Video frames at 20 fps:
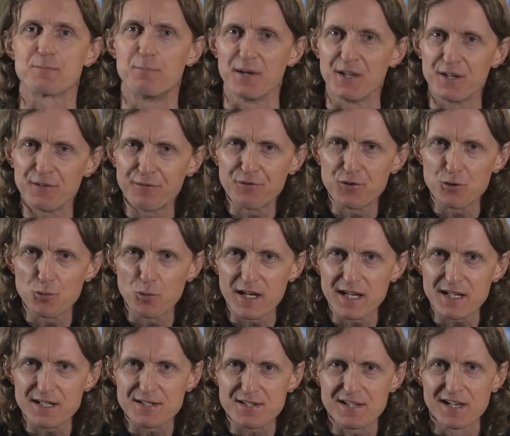been a few
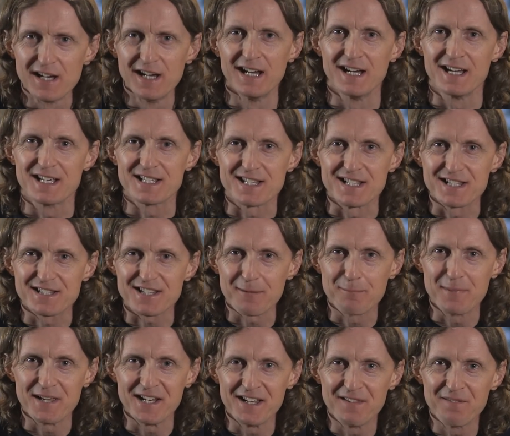weeks since I've
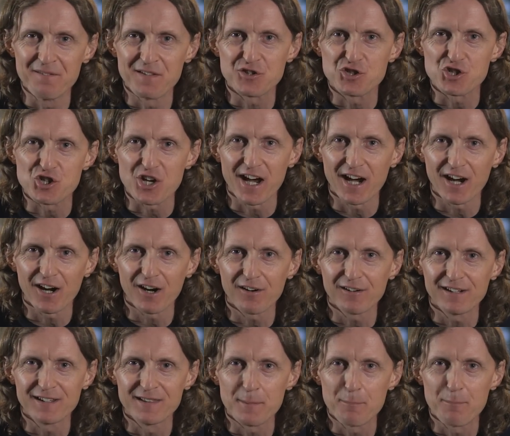been in the chair
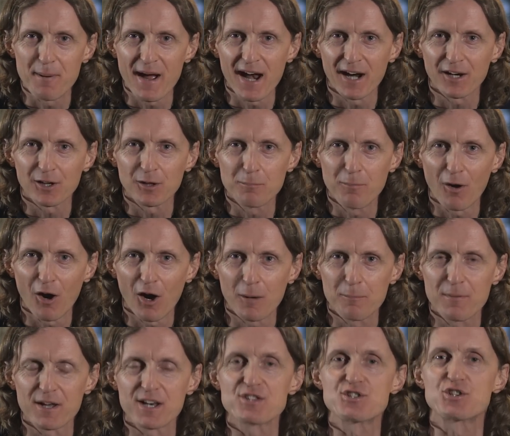in the Banger Bar,
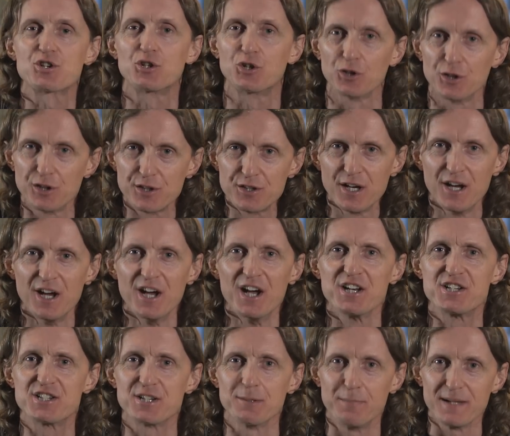but it's good
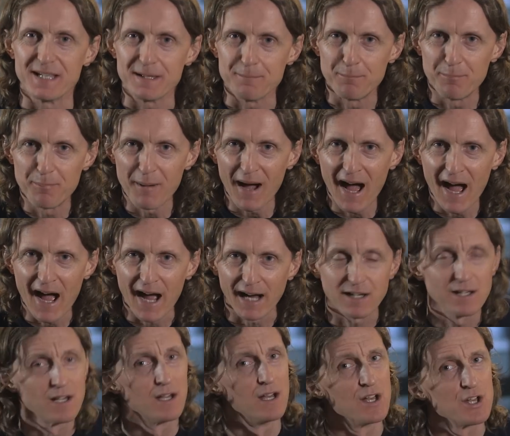to be
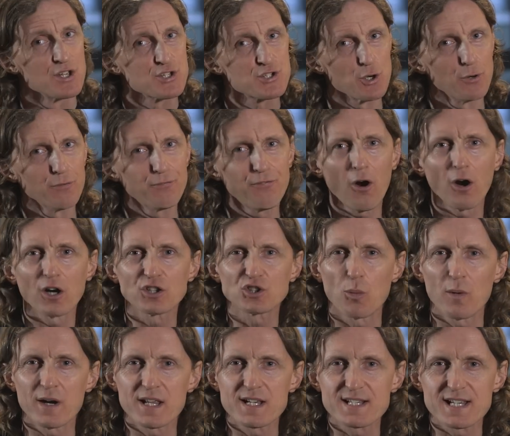back. So far,
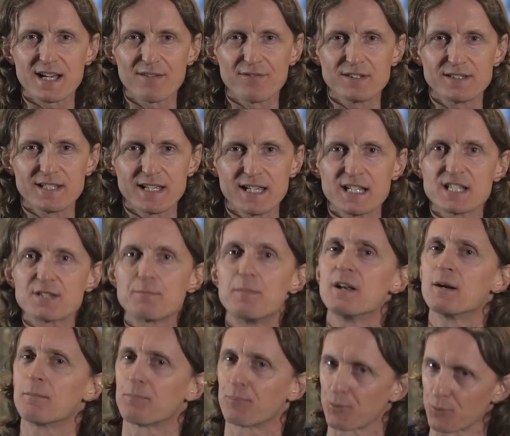2017 has been
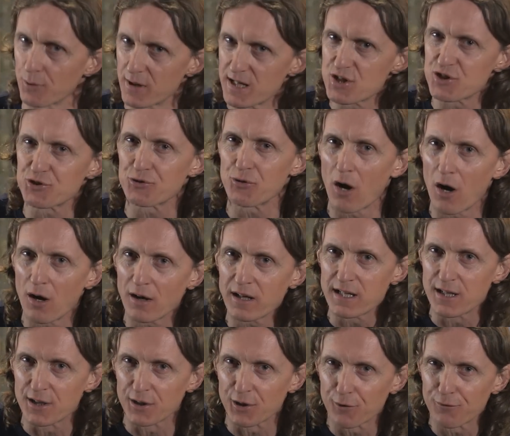a pretty strong
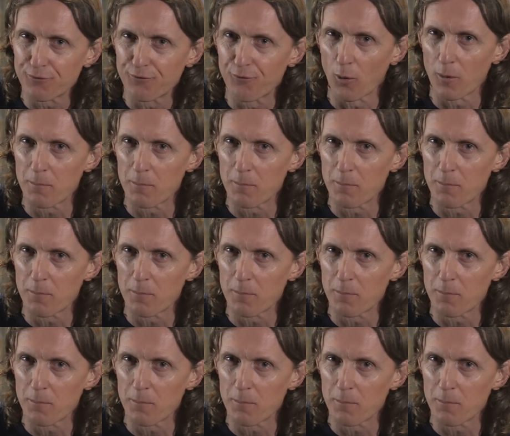year for